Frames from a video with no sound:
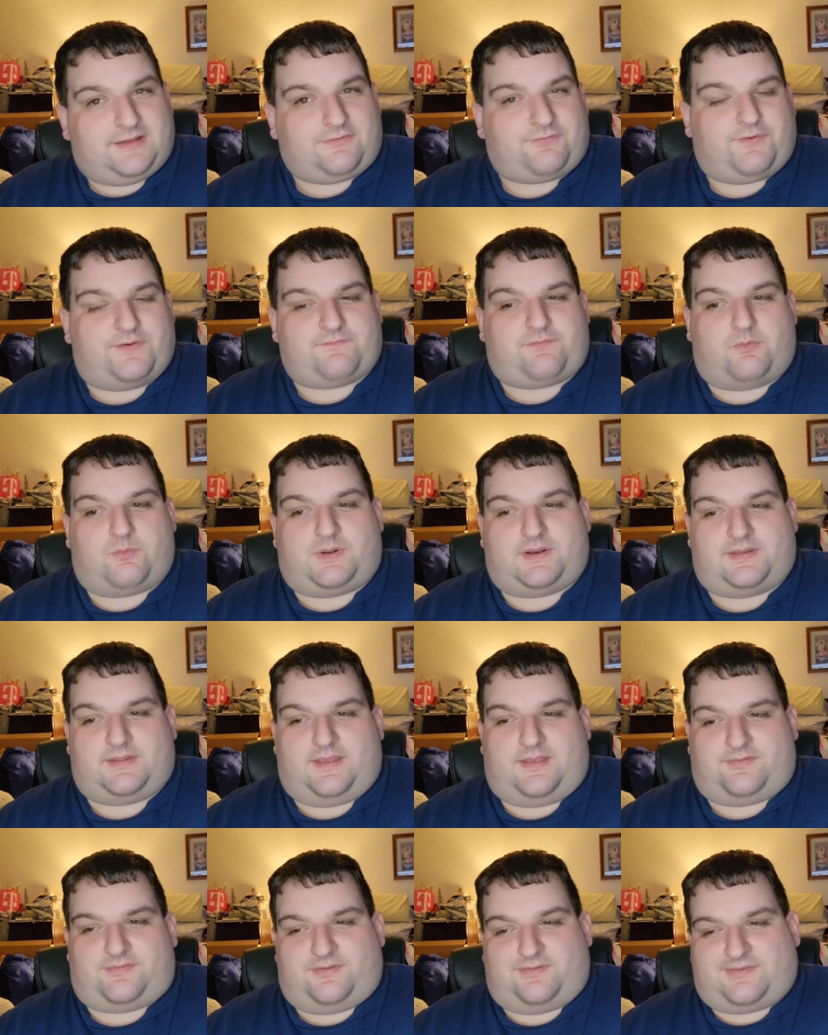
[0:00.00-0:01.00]
it's fun for what
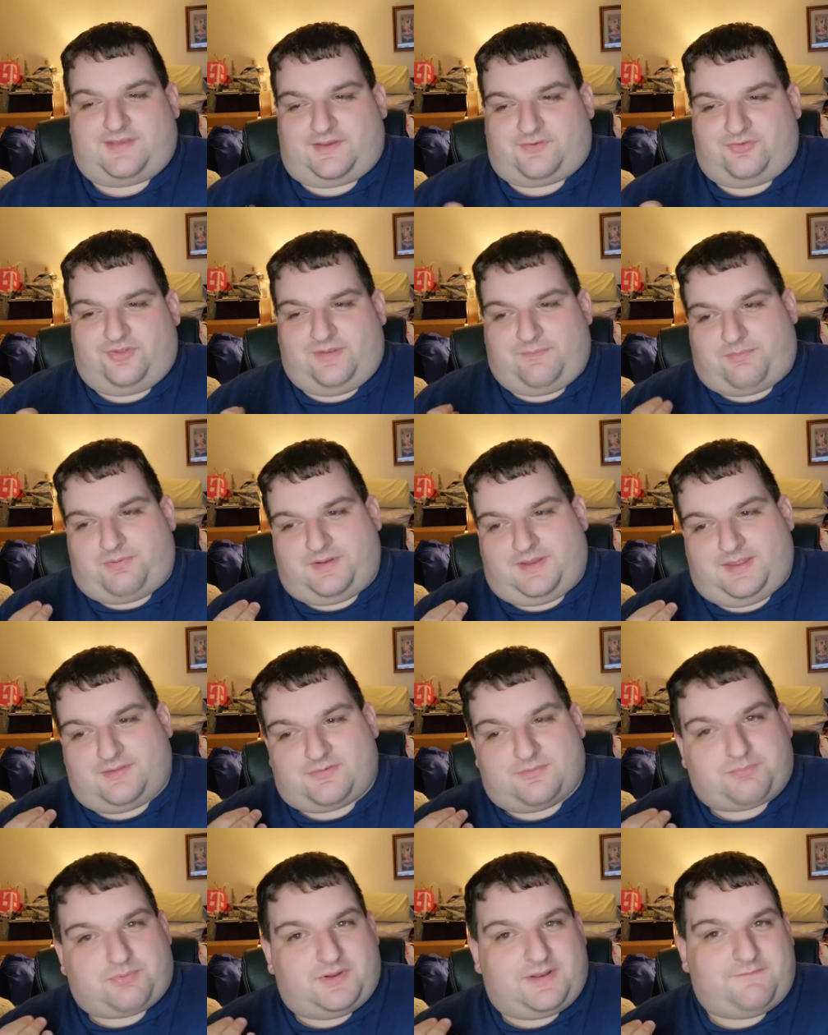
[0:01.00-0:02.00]
it is. It's actually
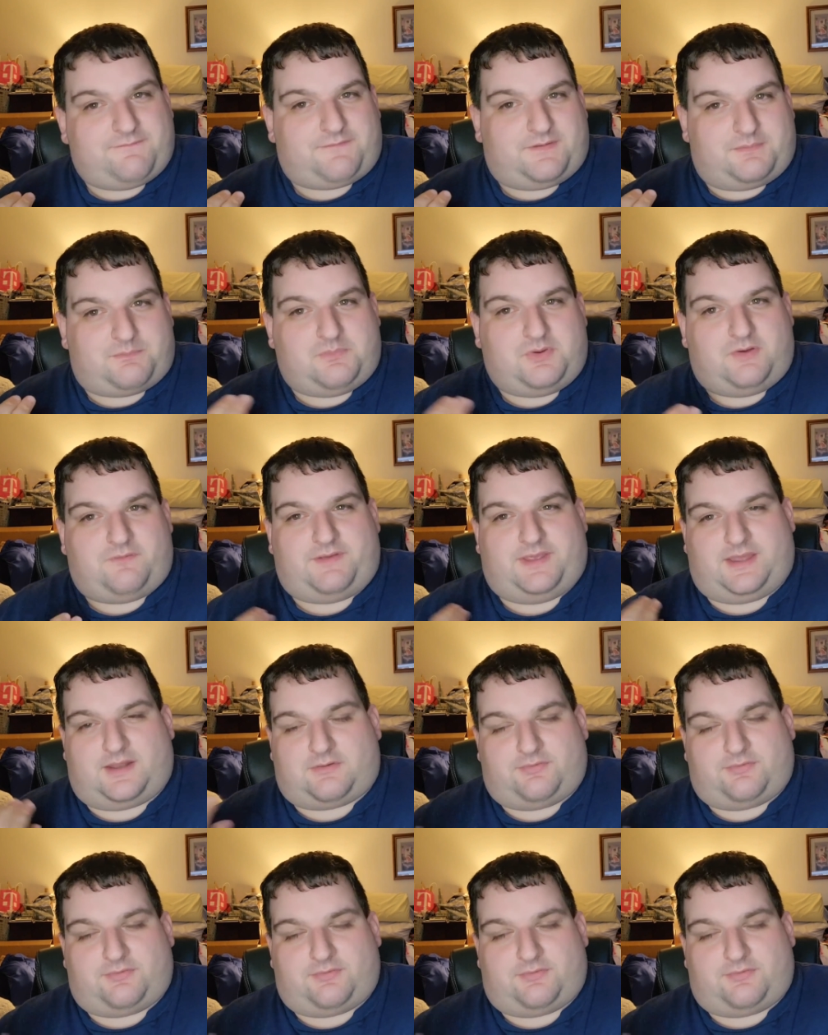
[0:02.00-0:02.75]
it's a pretty fun movie.